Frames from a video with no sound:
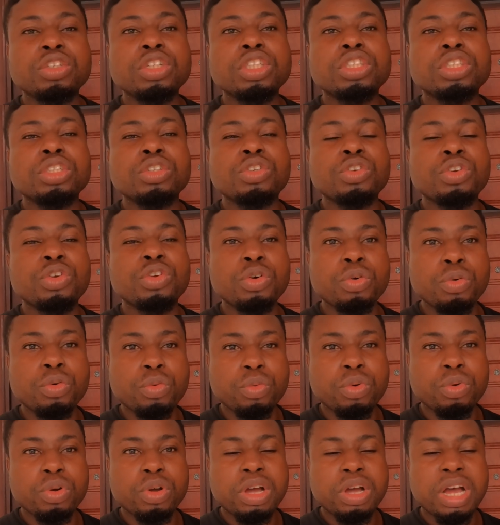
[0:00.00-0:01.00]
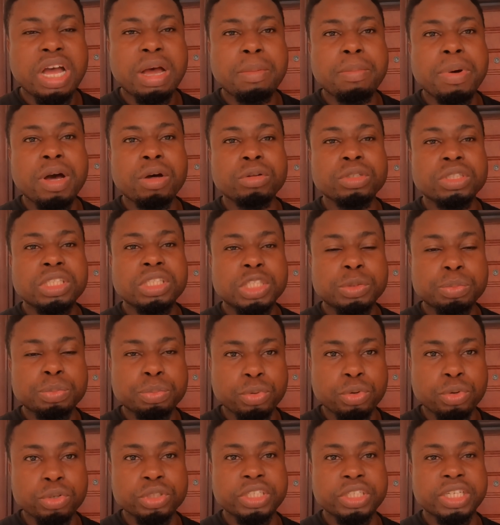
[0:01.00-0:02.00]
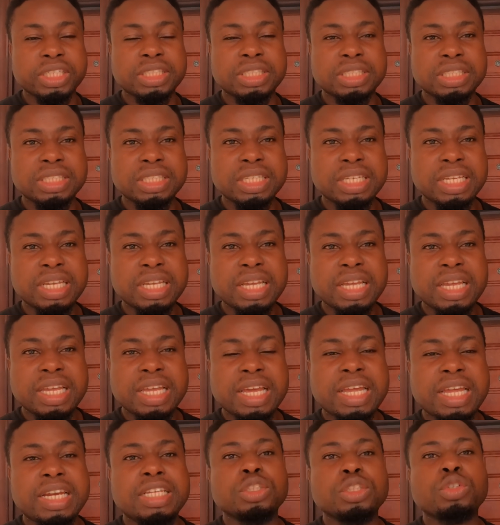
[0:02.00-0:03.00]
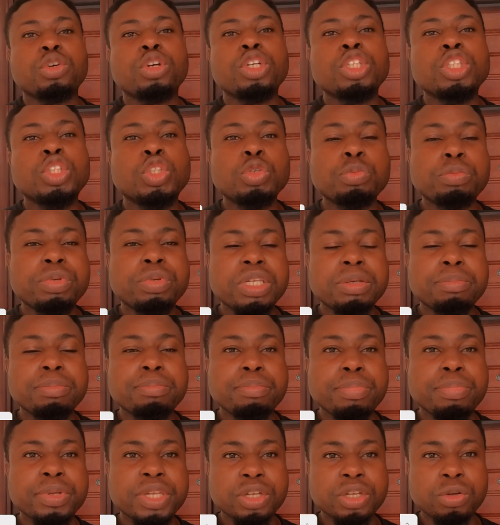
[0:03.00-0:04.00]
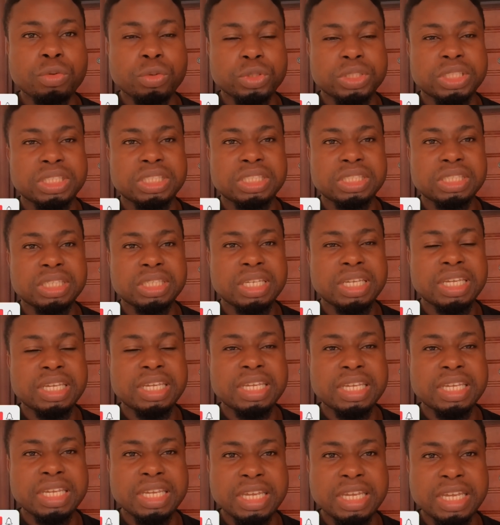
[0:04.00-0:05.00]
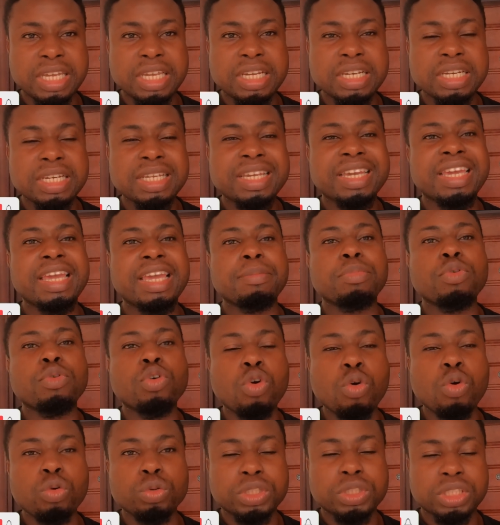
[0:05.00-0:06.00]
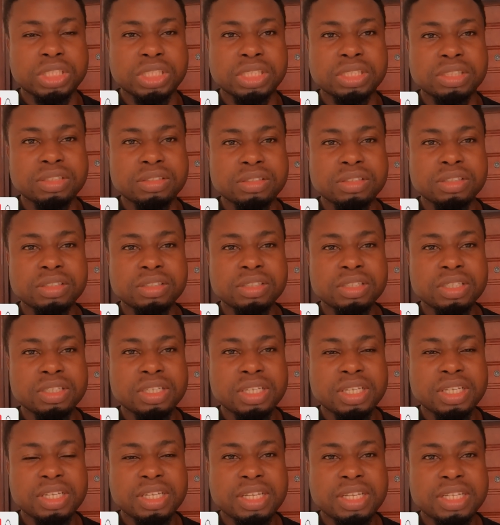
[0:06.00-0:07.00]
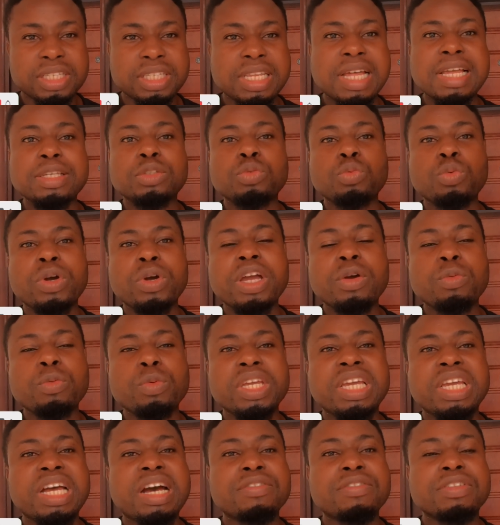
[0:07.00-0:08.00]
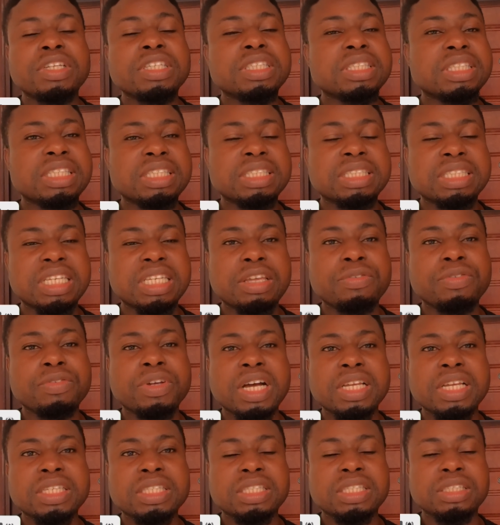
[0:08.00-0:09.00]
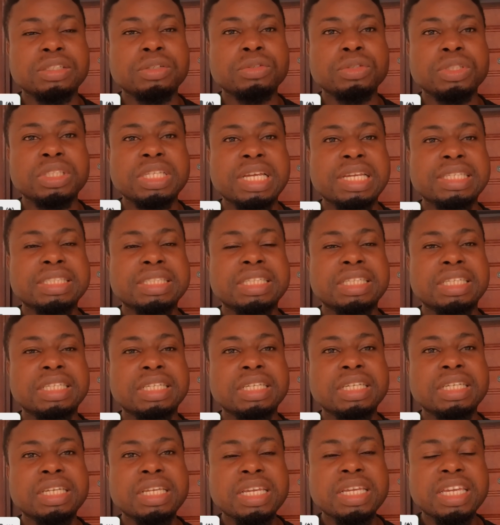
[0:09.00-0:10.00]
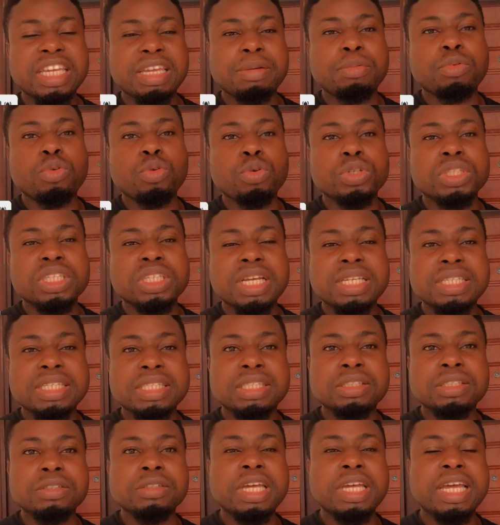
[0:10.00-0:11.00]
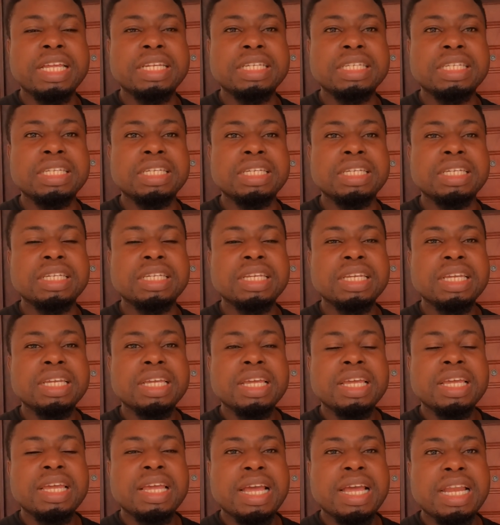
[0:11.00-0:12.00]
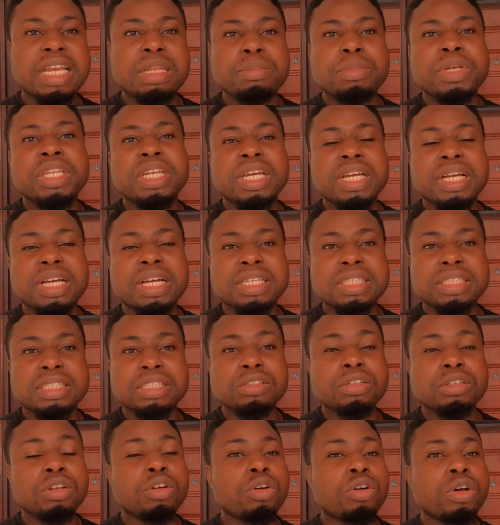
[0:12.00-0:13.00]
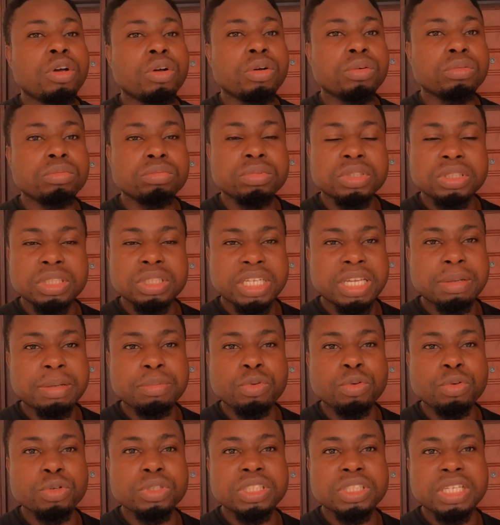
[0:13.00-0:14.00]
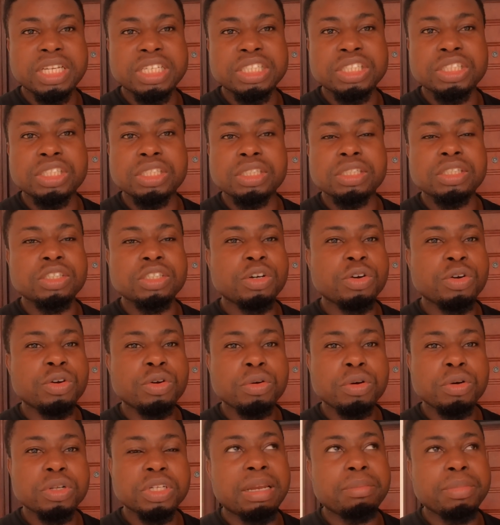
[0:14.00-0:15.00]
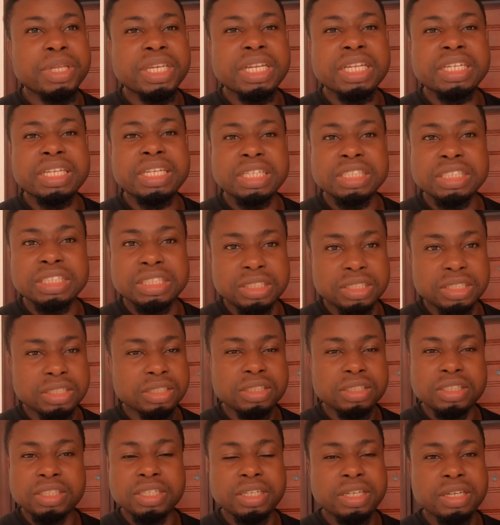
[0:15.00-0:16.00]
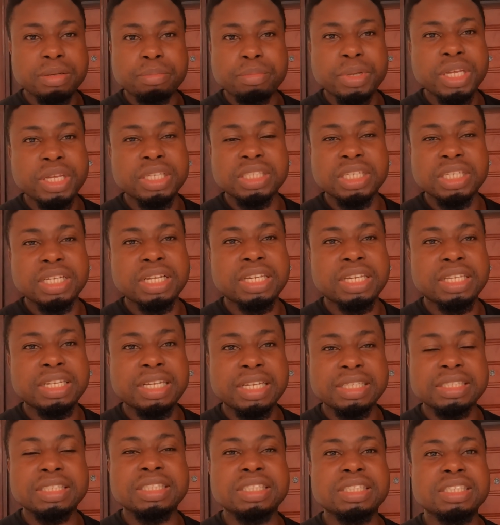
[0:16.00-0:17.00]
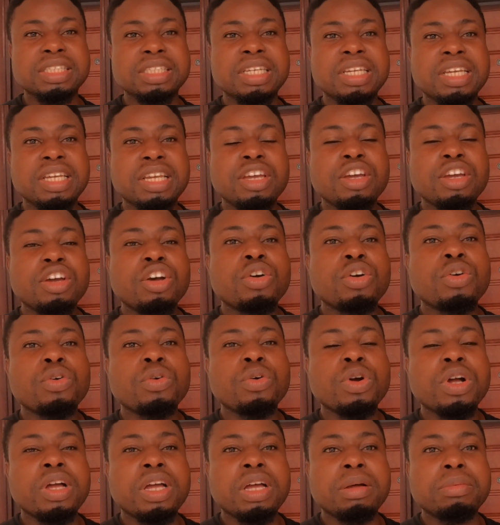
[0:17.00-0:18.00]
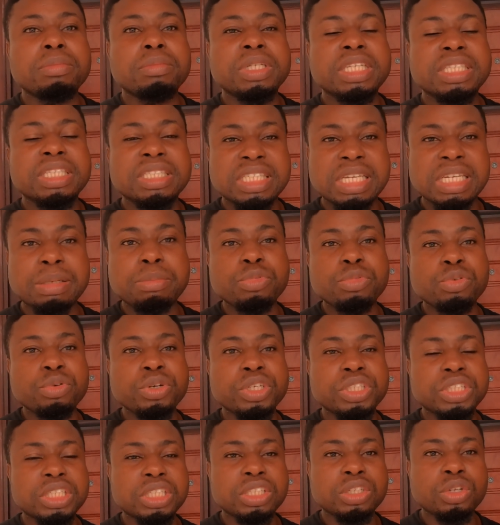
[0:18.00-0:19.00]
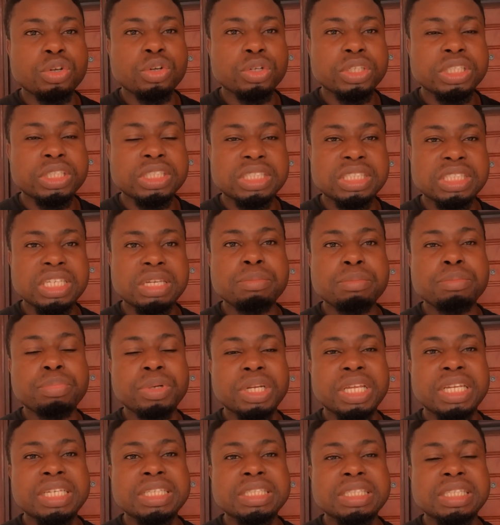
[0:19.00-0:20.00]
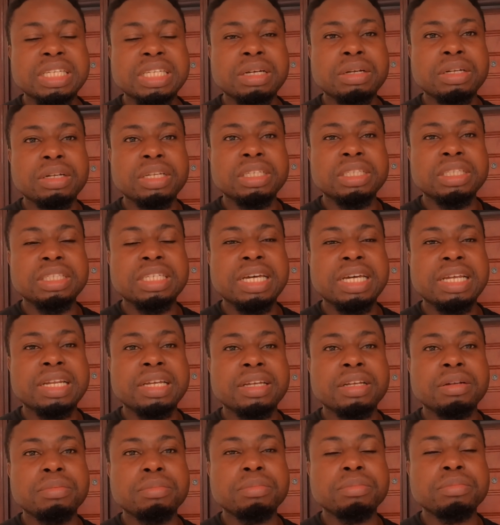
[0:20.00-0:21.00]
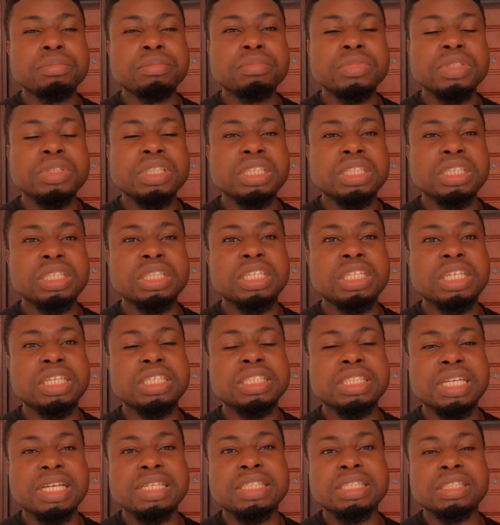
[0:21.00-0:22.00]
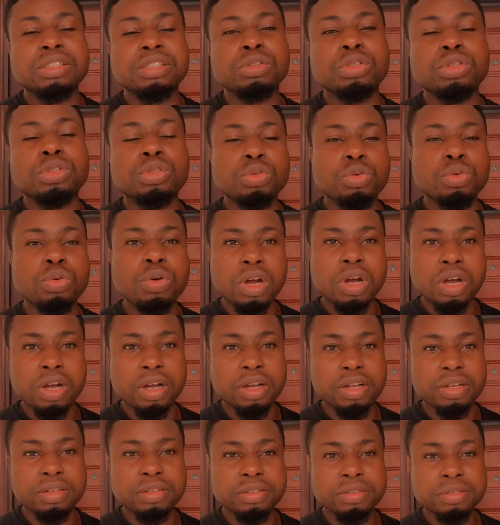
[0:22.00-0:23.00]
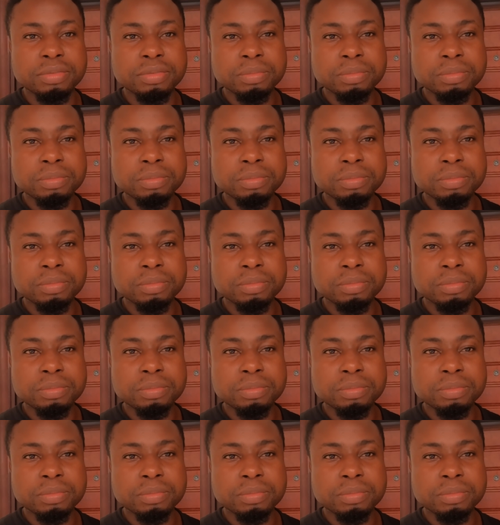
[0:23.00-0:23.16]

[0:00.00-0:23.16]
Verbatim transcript: you need to know about this project. And it's going to be built in Cape Coast. That's where we have the slave castles. That's the Cape Coast Castle and the Elimina Castle or Cape Coast Dungeon or Elimina Dungeon. Yeah, basically that's um, the same region or the same place that, that um, these castles two are.